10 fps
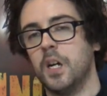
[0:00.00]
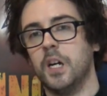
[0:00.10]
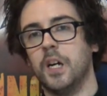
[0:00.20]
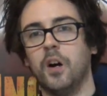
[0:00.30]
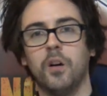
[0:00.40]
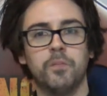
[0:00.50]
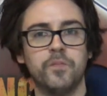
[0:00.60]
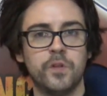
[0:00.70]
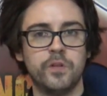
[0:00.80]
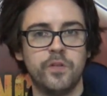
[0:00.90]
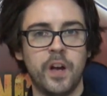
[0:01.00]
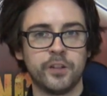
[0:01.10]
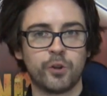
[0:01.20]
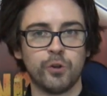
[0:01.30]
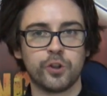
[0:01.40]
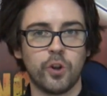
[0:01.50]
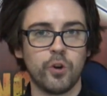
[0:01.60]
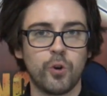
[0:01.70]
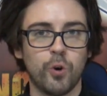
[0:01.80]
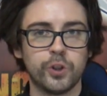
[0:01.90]
That's caused a
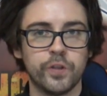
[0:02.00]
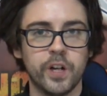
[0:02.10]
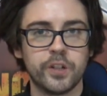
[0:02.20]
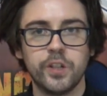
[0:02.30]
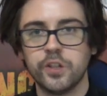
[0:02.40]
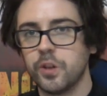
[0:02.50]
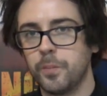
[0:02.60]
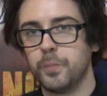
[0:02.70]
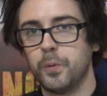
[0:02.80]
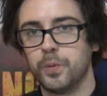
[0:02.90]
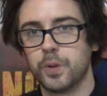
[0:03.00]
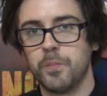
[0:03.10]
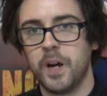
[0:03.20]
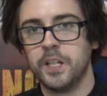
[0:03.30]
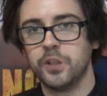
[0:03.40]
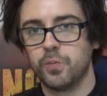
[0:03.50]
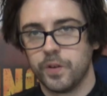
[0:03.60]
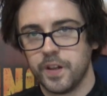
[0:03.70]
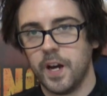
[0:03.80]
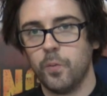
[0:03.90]
lot of controversy in some people's minds
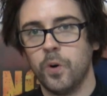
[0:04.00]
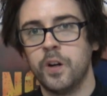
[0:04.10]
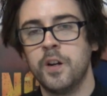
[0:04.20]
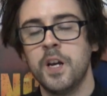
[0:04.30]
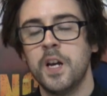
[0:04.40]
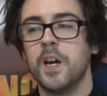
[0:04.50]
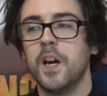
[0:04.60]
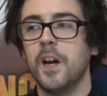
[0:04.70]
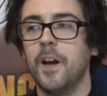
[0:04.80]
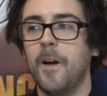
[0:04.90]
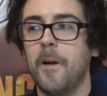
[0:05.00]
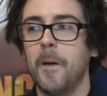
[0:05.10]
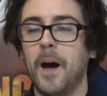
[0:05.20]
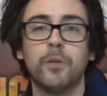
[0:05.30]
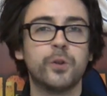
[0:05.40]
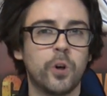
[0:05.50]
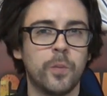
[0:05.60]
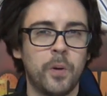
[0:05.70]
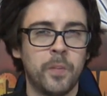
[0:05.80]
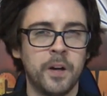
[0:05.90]
with that one. I'll talk
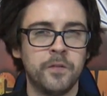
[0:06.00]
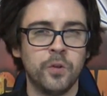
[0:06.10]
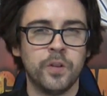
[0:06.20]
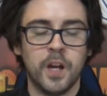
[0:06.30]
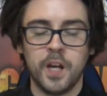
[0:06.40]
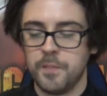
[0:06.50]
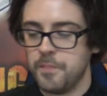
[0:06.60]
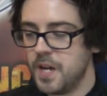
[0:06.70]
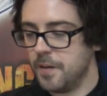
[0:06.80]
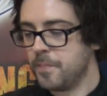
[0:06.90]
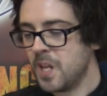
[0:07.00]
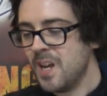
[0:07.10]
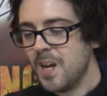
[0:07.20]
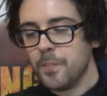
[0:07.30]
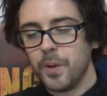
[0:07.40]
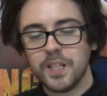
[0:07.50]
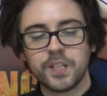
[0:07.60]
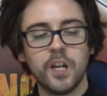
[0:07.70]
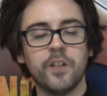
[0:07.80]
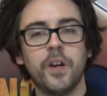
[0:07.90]
about my view on that in a minute. But that's
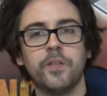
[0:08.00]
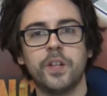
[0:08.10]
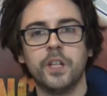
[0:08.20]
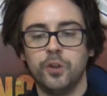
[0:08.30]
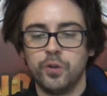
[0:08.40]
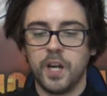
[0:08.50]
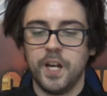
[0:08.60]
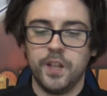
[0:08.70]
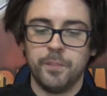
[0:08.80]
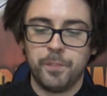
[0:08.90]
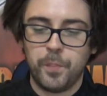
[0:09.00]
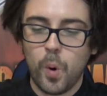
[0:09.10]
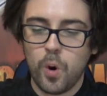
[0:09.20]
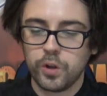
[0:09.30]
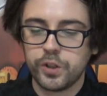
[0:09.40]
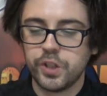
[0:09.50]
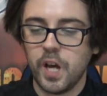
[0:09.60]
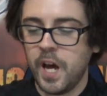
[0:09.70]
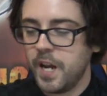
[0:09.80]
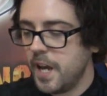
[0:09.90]
kind of everything you get in the box,
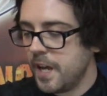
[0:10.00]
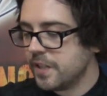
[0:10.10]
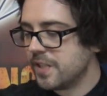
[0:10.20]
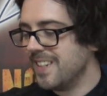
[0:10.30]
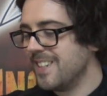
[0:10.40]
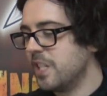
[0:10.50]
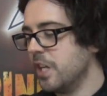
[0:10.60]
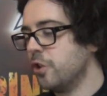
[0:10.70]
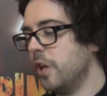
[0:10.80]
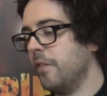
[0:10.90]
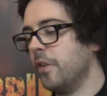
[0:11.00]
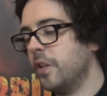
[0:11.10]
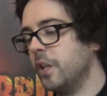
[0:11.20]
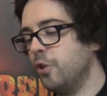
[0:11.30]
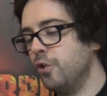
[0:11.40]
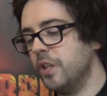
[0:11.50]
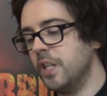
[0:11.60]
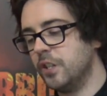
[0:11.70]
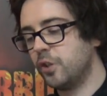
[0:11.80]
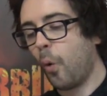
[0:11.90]
and it is essentially everything you
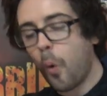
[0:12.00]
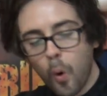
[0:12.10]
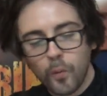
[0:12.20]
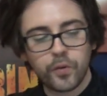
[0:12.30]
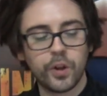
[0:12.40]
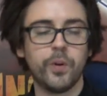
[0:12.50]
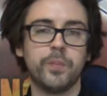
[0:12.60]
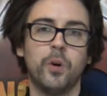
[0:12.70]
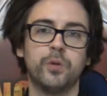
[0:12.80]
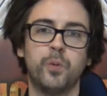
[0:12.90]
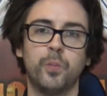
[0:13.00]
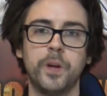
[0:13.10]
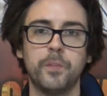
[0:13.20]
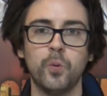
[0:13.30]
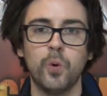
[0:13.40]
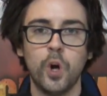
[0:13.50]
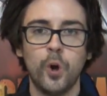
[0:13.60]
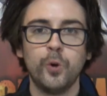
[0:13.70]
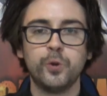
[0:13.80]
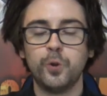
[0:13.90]
need, hopefully with multiple people,
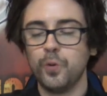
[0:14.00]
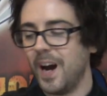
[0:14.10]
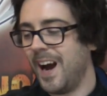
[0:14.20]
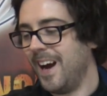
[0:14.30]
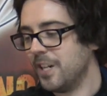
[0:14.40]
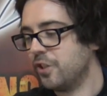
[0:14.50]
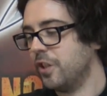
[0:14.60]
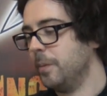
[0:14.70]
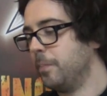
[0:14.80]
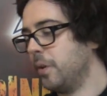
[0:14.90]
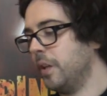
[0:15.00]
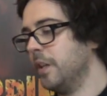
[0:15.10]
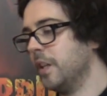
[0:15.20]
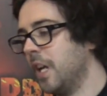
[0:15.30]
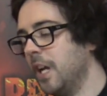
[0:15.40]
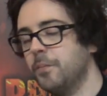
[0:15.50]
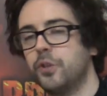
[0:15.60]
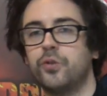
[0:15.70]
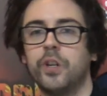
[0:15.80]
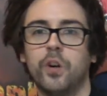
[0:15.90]
to actually play the game
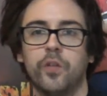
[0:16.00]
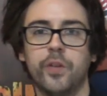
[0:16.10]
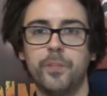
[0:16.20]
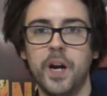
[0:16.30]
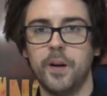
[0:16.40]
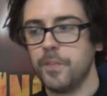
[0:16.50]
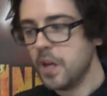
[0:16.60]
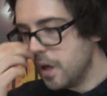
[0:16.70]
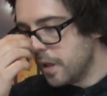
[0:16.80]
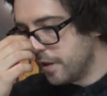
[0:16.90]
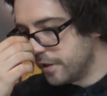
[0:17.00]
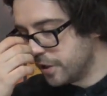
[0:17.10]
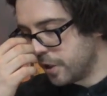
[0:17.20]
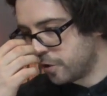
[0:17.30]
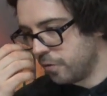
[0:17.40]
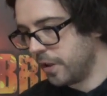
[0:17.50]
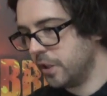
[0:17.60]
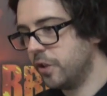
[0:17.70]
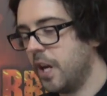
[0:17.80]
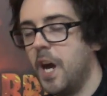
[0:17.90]
straight off the bat. There's additional
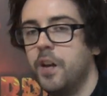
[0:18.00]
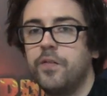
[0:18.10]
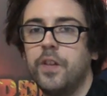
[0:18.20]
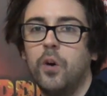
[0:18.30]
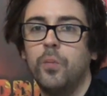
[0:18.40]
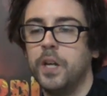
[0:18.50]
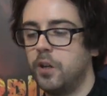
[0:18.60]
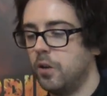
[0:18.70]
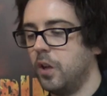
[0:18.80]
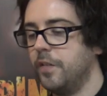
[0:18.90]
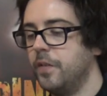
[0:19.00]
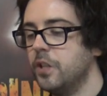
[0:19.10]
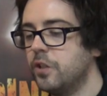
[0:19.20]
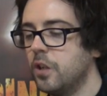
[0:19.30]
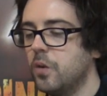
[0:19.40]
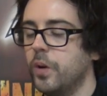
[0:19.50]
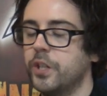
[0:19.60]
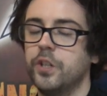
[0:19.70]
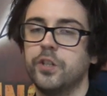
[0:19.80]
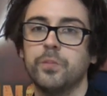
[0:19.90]
things you can that will make your life easier,
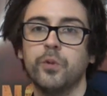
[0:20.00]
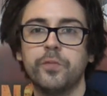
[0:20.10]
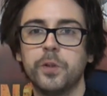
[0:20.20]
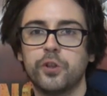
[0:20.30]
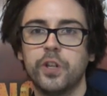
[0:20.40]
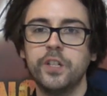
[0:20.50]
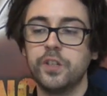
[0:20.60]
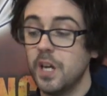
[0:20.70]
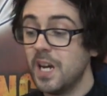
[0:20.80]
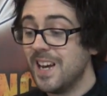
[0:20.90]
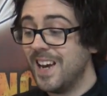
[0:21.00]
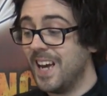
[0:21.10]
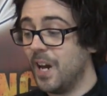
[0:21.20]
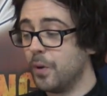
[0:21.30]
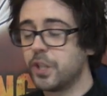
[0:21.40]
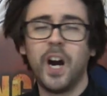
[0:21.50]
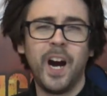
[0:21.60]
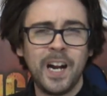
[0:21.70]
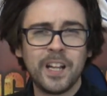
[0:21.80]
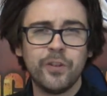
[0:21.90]
which is the movement trays, which I
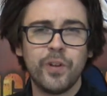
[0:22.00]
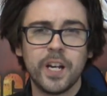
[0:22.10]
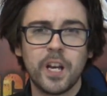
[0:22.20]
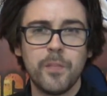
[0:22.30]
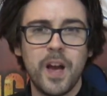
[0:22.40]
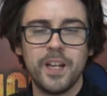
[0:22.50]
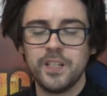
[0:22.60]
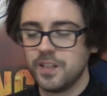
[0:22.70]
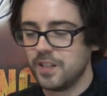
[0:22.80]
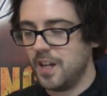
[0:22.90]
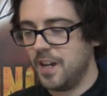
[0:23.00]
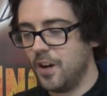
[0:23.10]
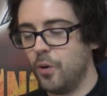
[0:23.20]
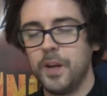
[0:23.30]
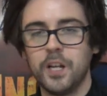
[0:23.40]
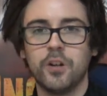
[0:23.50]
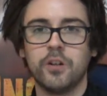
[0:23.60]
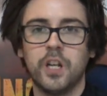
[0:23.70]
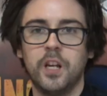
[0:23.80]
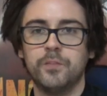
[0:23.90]
highly recommend. It'll make your
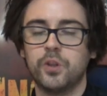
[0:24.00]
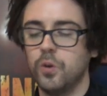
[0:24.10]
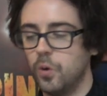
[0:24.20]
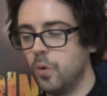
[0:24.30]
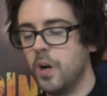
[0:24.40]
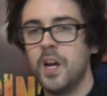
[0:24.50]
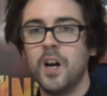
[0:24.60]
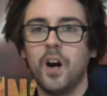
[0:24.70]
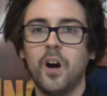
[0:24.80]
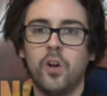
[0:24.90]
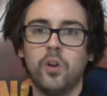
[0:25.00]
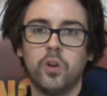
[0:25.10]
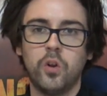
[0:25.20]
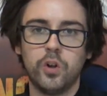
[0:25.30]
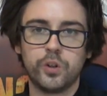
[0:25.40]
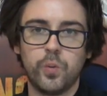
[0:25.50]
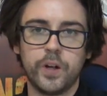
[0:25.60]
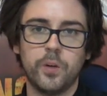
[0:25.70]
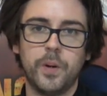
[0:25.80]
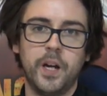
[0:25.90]
games go a lot
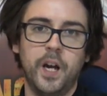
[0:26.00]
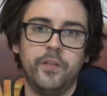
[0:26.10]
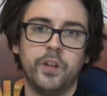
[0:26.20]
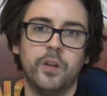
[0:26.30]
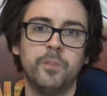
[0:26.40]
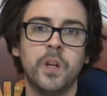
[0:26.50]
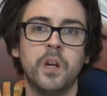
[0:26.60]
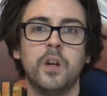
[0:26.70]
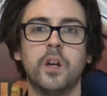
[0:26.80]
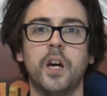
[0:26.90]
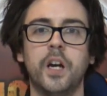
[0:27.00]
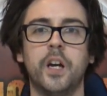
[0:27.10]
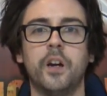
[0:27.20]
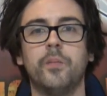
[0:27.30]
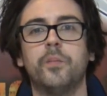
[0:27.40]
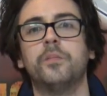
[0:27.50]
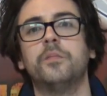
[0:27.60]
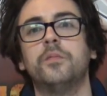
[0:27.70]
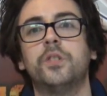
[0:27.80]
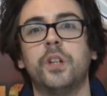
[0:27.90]
quicker by having them,
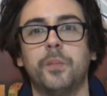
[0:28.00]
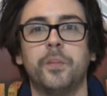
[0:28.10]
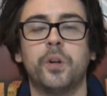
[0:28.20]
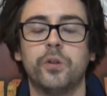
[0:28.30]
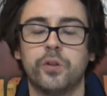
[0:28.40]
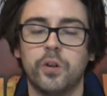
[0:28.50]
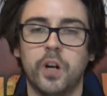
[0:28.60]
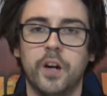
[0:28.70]
simply because you're going to